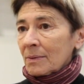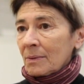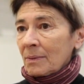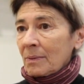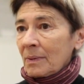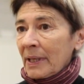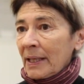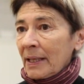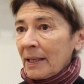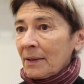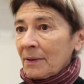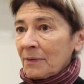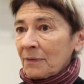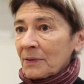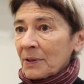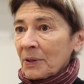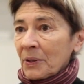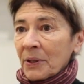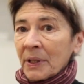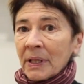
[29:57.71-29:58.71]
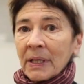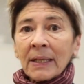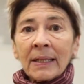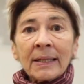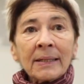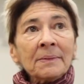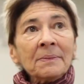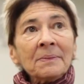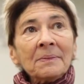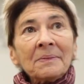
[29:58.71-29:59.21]
way of
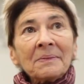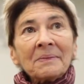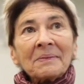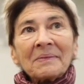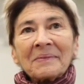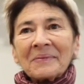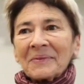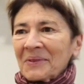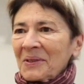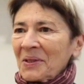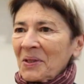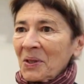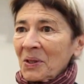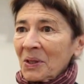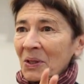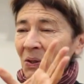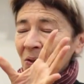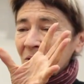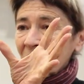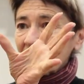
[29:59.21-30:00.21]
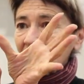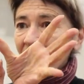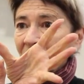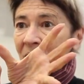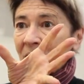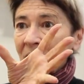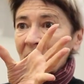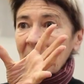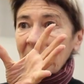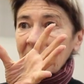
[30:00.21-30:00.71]
looking,
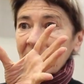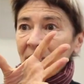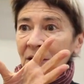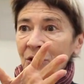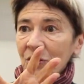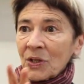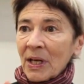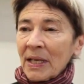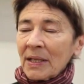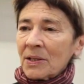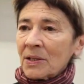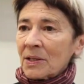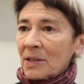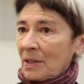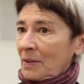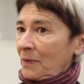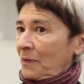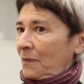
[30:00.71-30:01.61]
slightly change their